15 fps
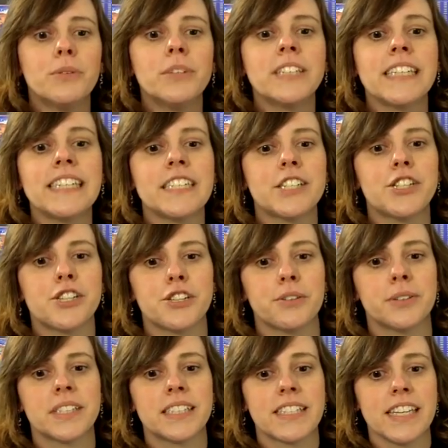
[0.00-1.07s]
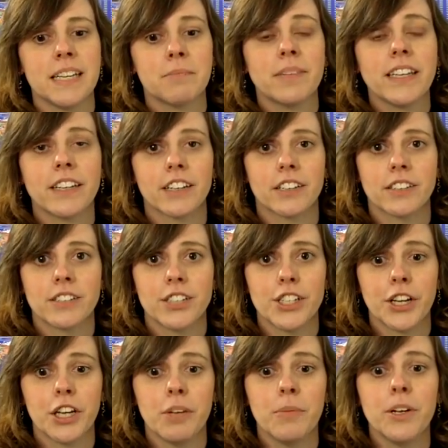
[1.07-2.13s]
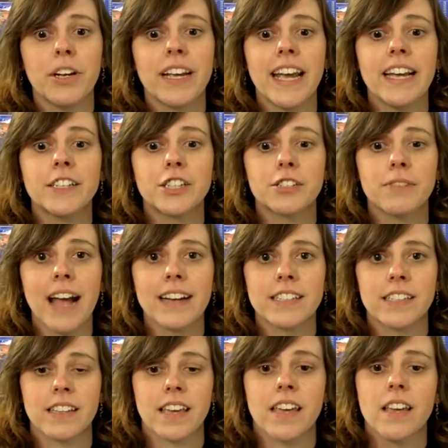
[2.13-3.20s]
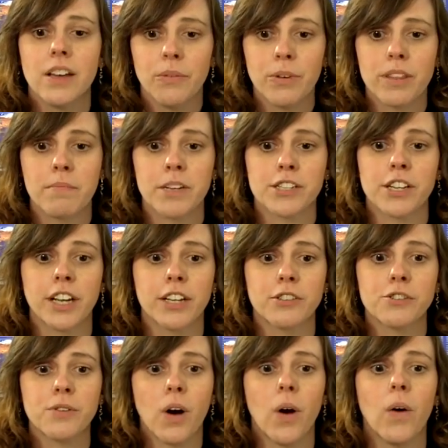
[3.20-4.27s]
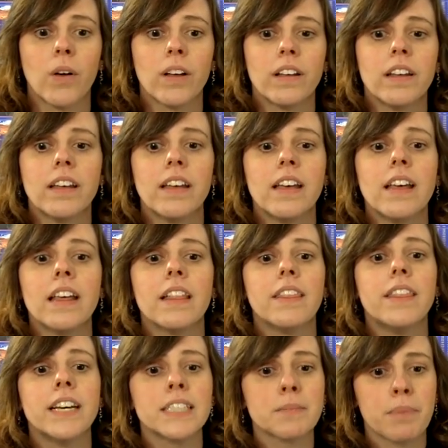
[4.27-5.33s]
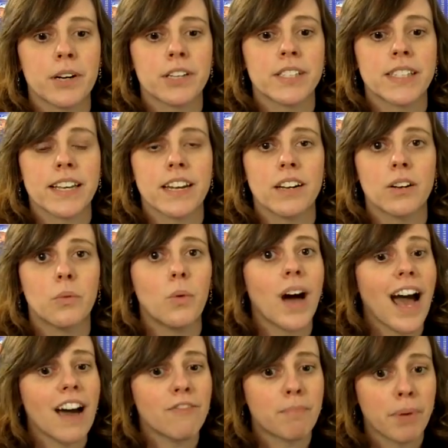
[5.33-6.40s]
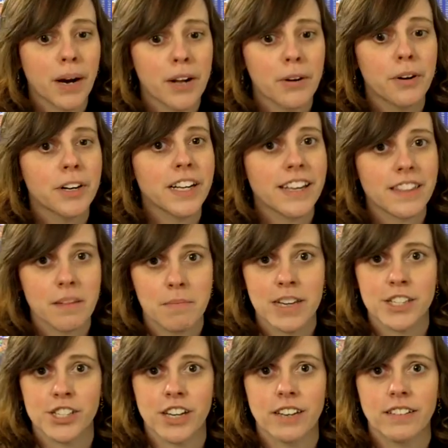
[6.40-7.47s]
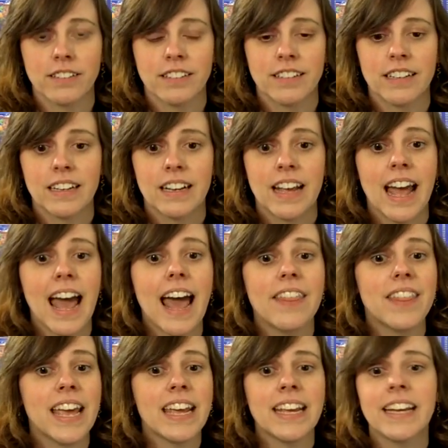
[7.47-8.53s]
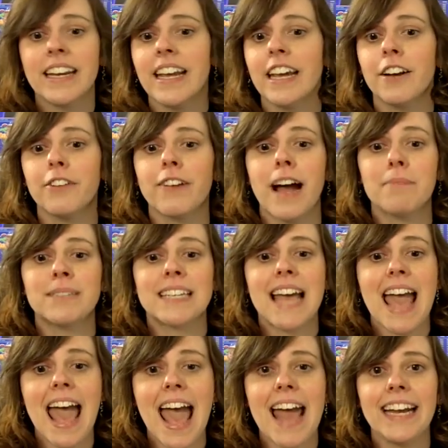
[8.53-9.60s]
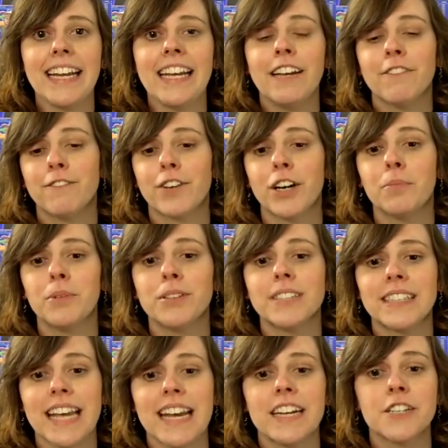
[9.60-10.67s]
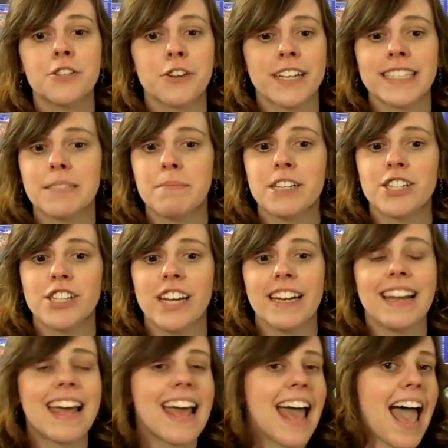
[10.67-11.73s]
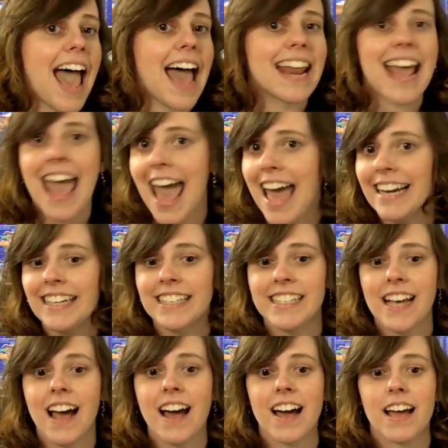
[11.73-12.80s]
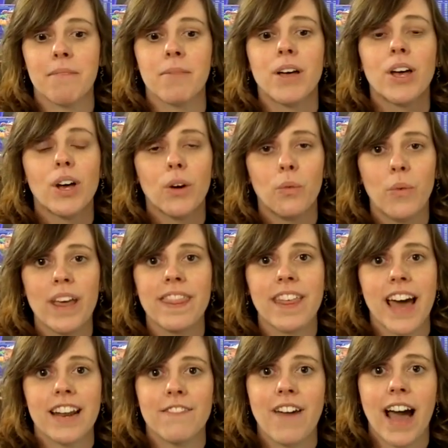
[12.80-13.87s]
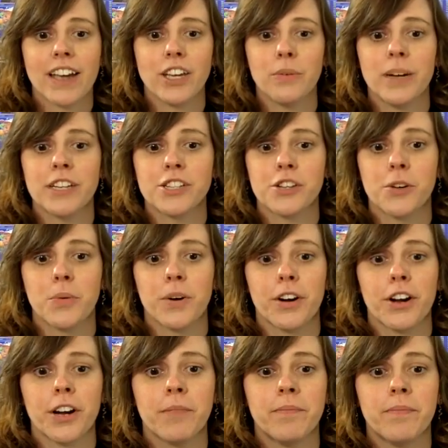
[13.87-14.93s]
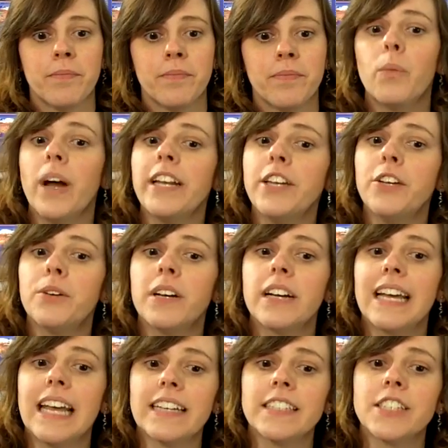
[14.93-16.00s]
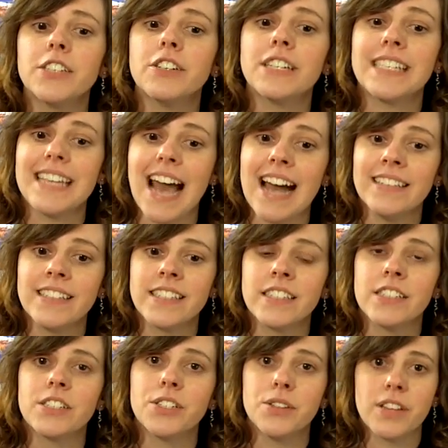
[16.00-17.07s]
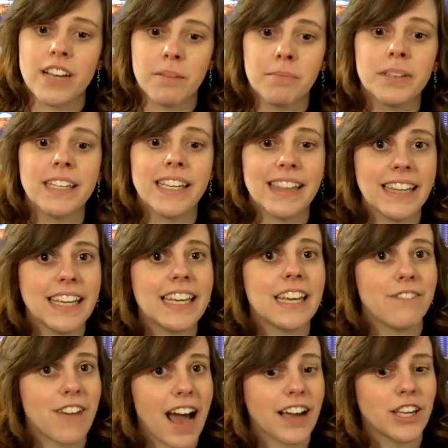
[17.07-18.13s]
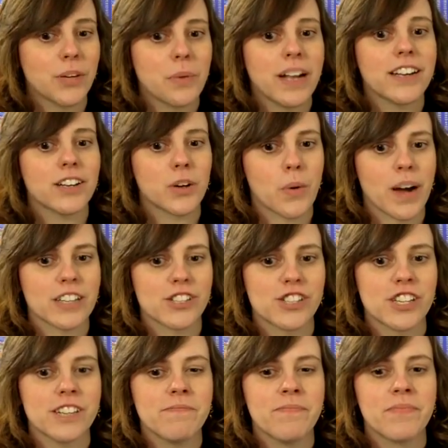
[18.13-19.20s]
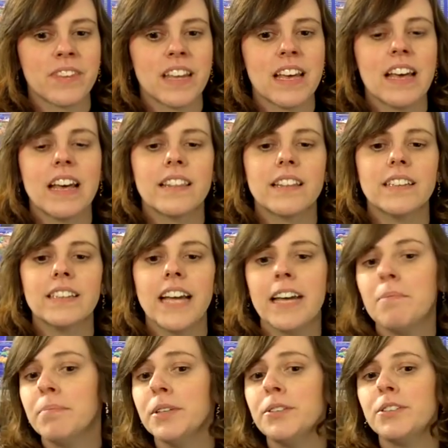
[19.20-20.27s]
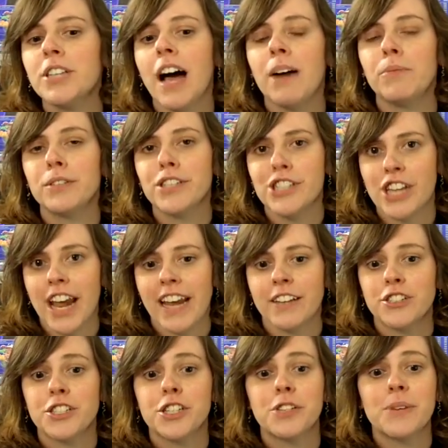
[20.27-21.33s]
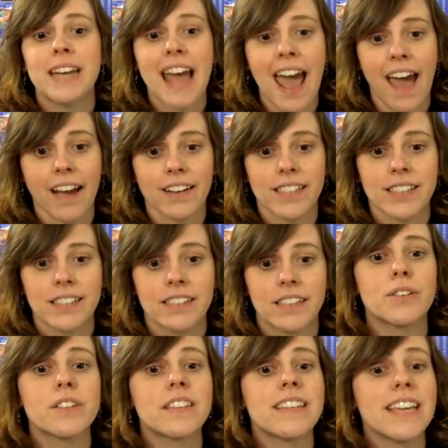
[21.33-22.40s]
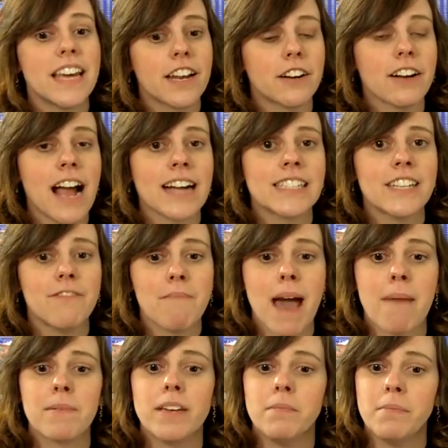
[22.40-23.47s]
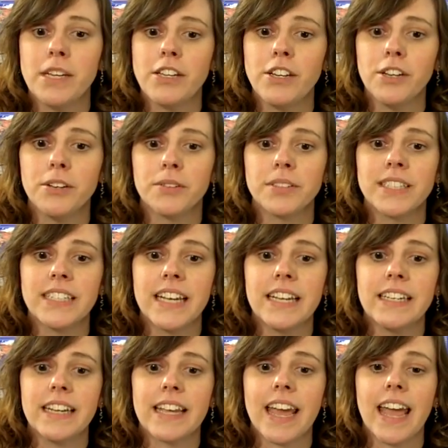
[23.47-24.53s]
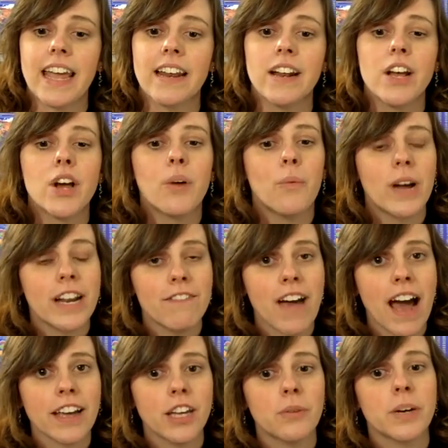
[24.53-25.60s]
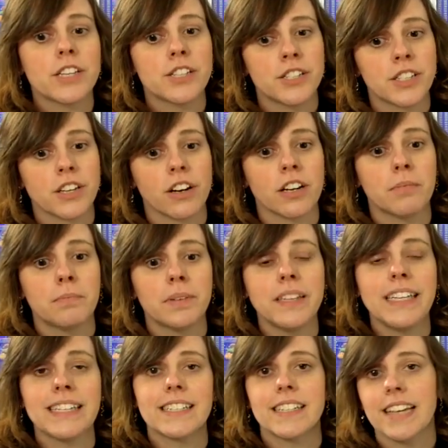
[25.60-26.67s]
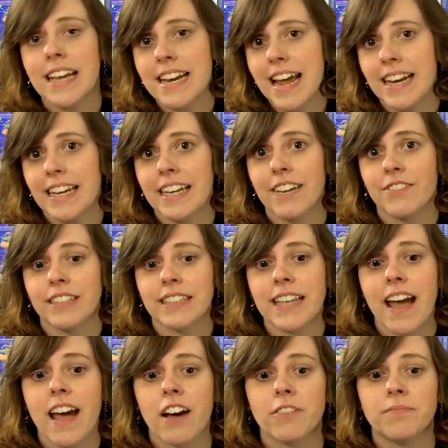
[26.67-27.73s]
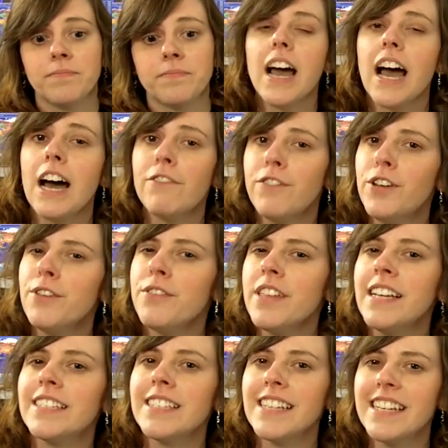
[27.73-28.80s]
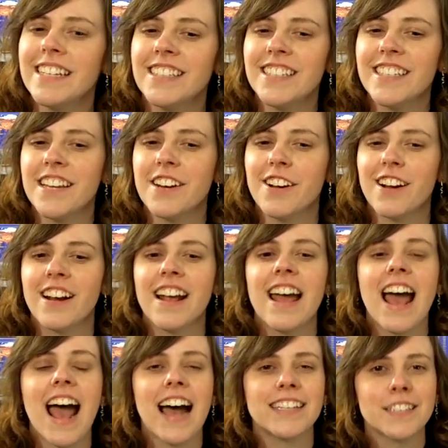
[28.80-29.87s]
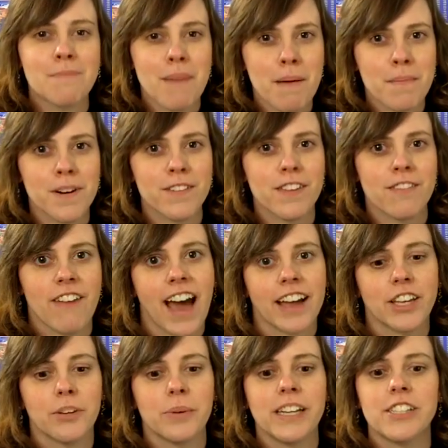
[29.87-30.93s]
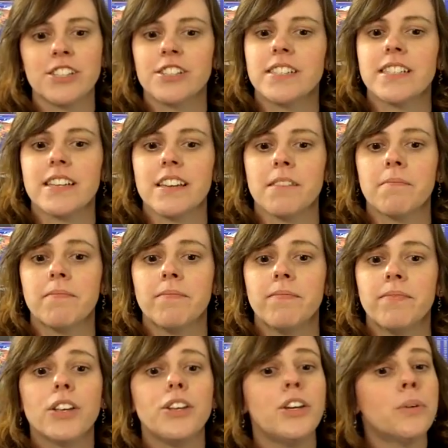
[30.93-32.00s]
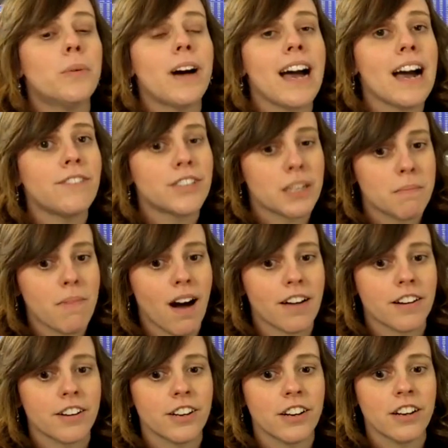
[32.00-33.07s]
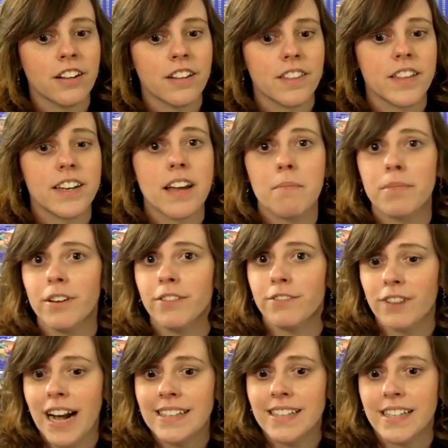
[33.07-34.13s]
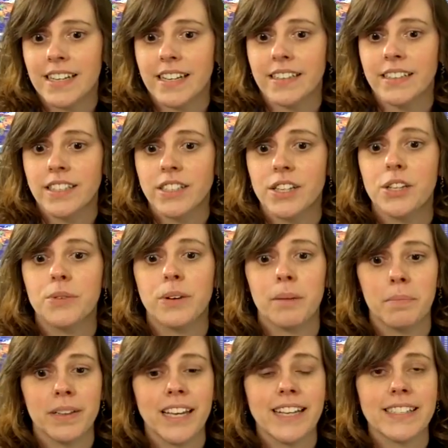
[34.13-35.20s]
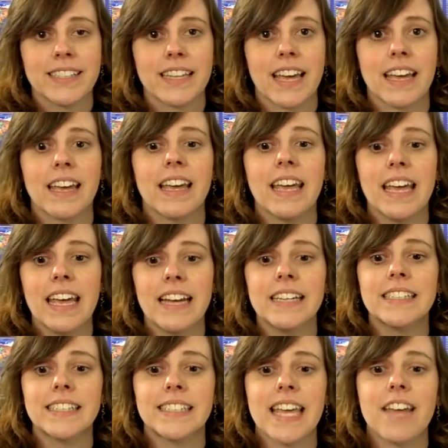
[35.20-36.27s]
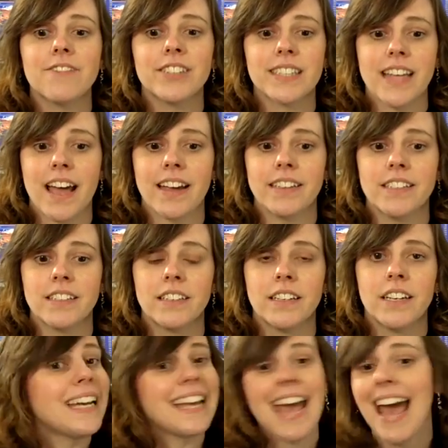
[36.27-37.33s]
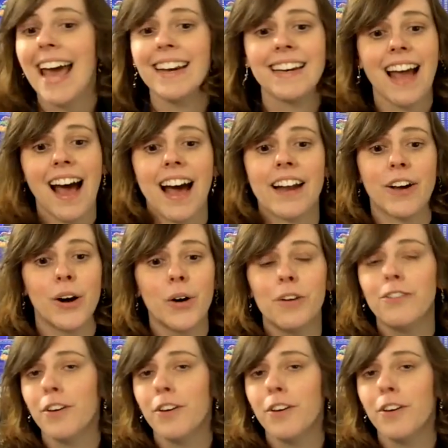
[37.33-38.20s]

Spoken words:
You will need to choose a team leader to communicate directly with Mission Control. This person will have priority in the mission, and they can interrupt any verbal data transmission at any time with that evacuation order. When you answer yes to the completely evacuated question, the light blue dot will change to an X so that the interactive map can be used to indicate when evacuations are complete in any given town. A few things to consider as a member of the evacuation team. You will have to monitor the number of residents you are placing in a safe site. We cannot